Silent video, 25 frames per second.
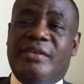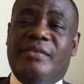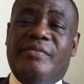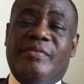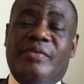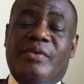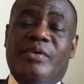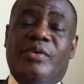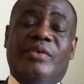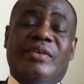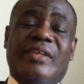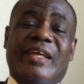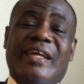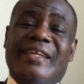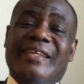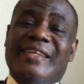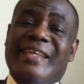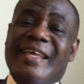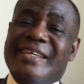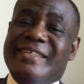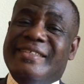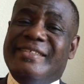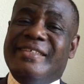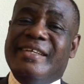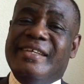of God that
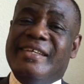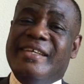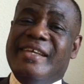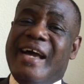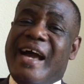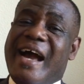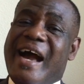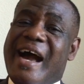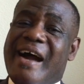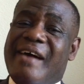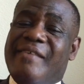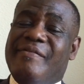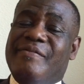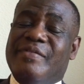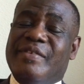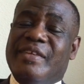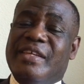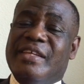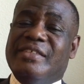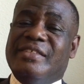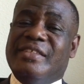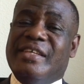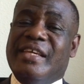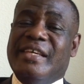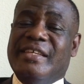doesn't have
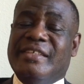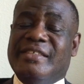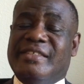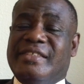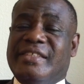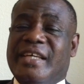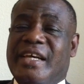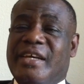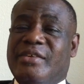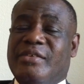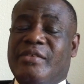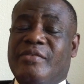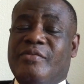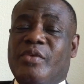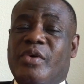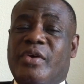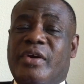this insight of,